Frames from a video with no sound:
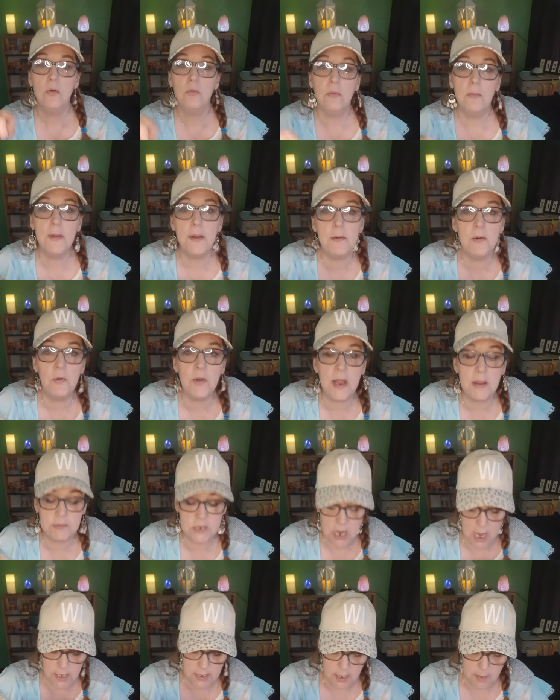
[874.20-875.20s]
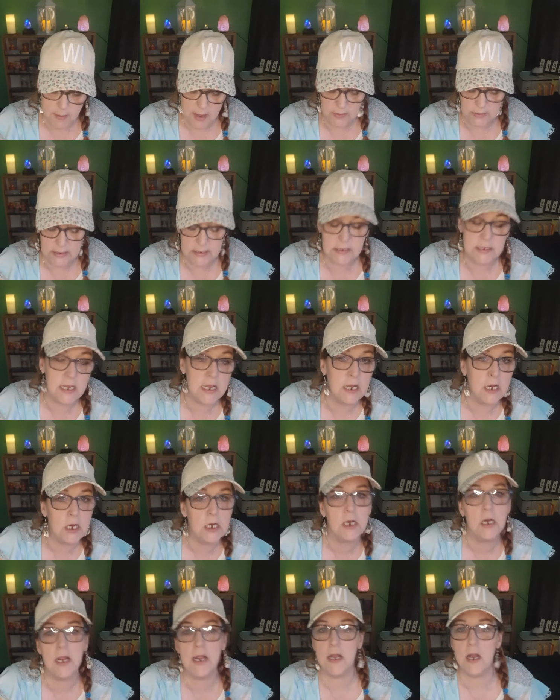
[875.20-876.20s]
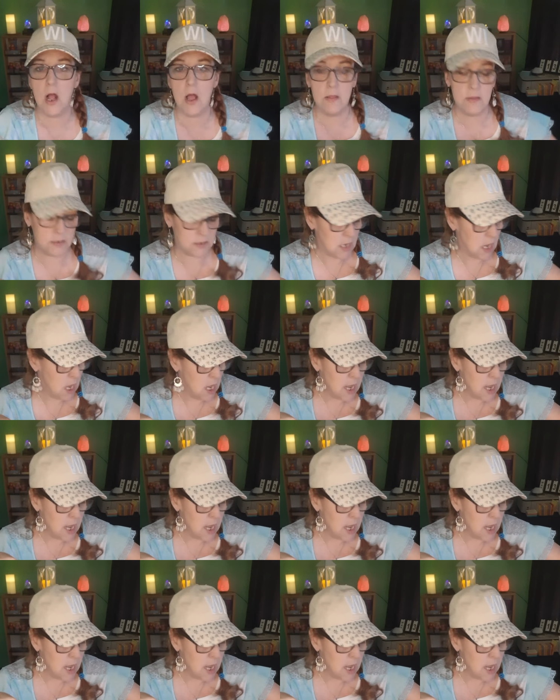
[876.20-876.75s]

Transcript: Remember when I'm talking about the seer and all this